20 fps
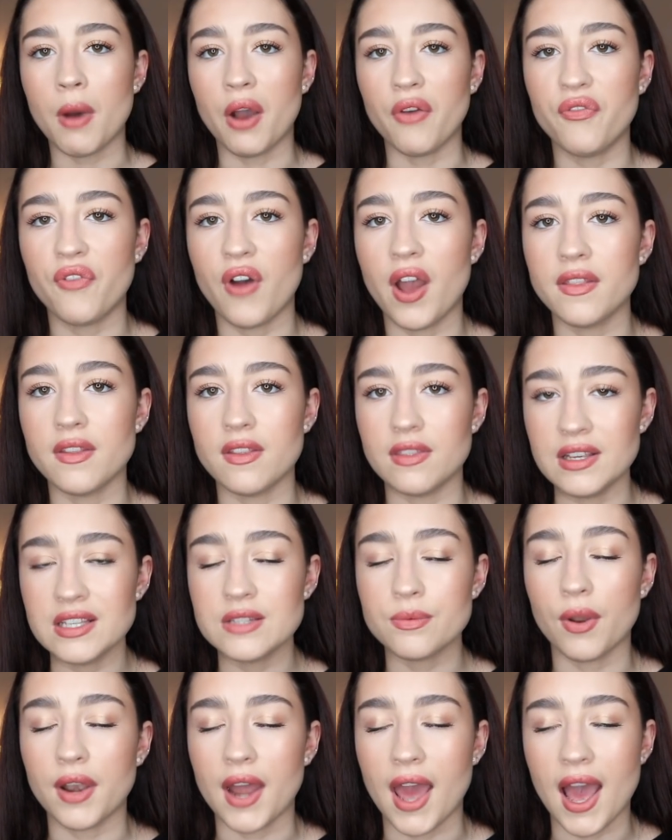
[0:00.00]
But I find that
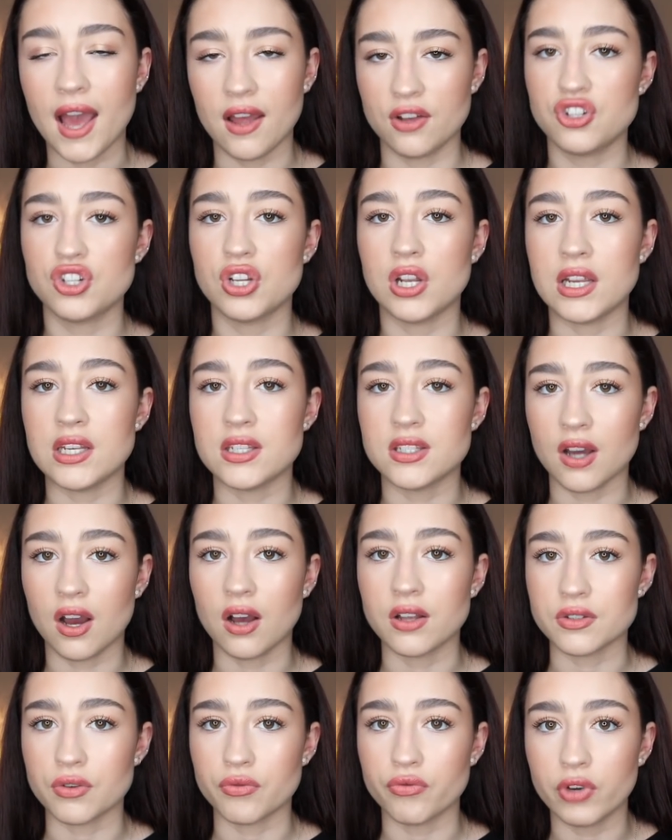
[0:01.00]
this one actually
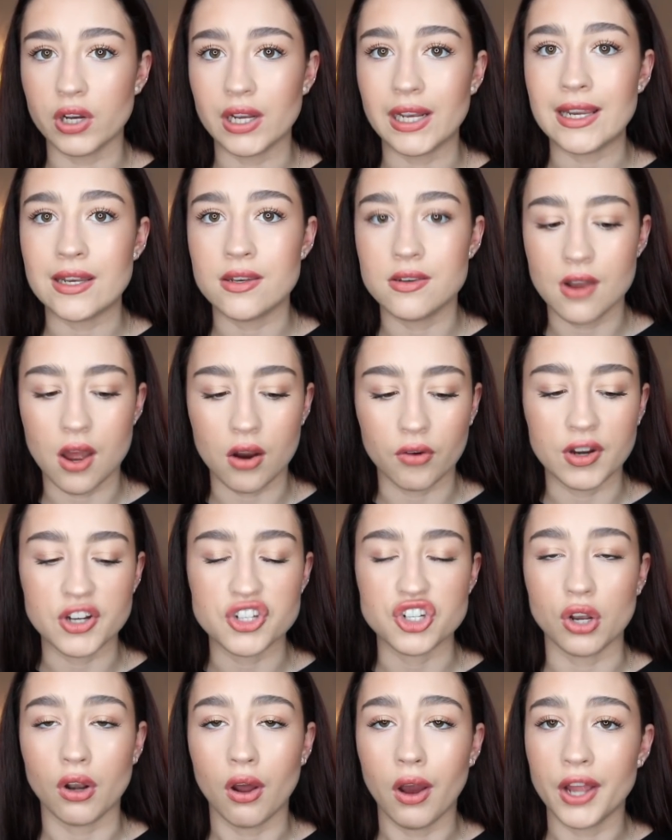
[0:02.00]
does really
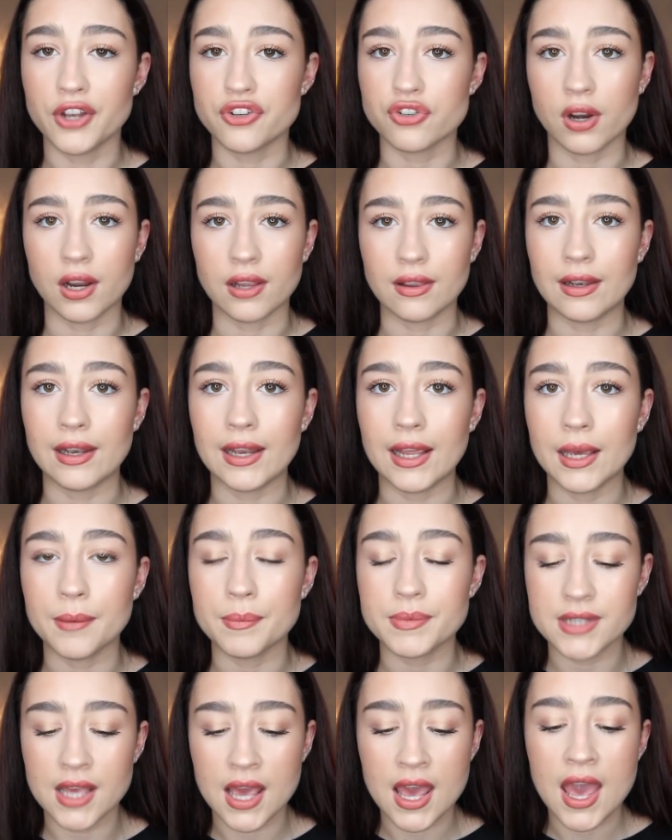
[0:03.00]
nourish and hydrate the
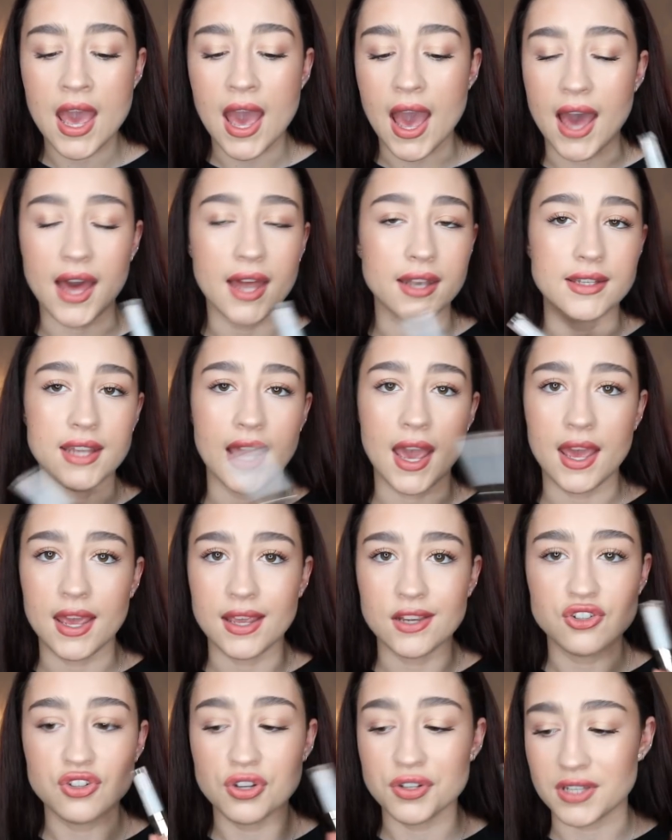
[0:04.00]
lips, and yeah,
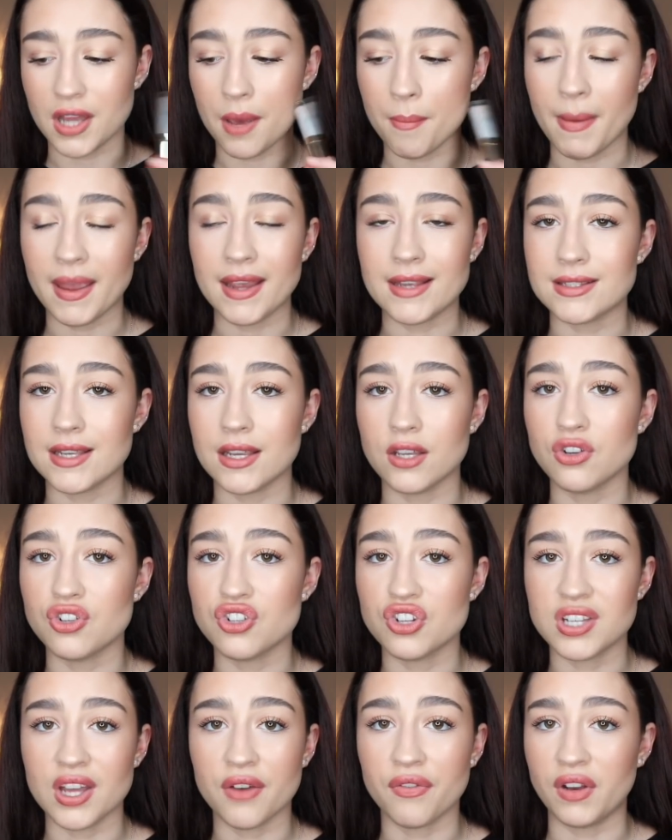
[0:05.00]
it's just amazing. You
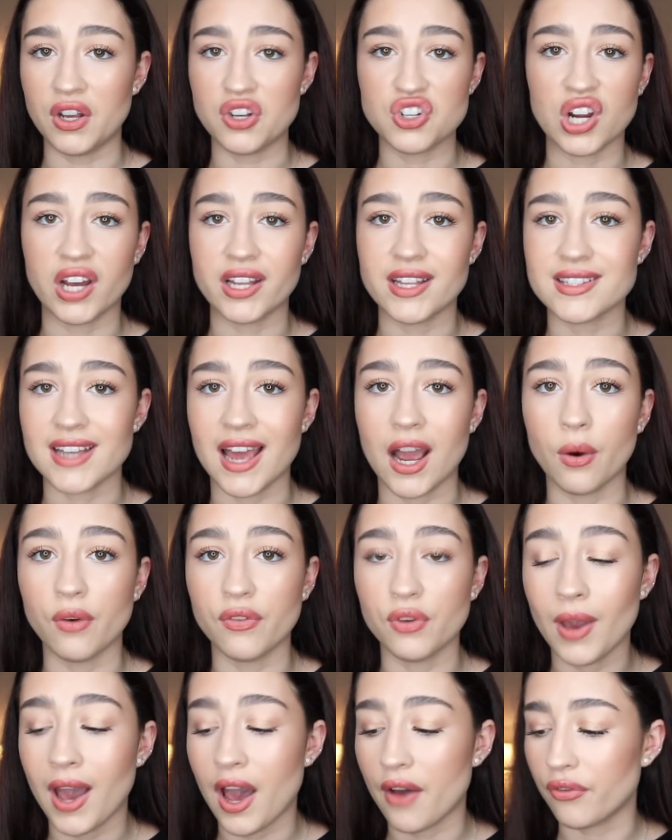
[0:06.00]
should definitely try this out
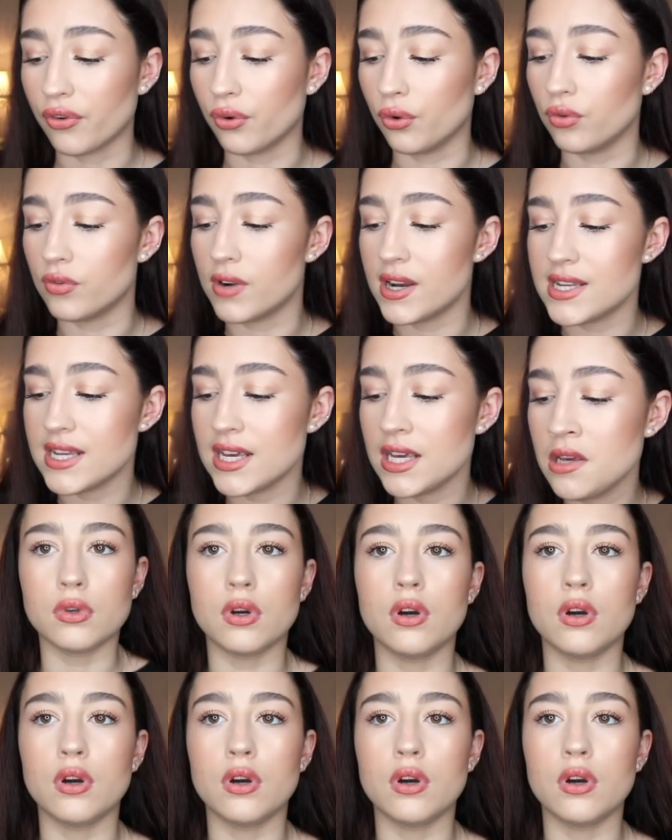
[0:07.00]
if you haven't already.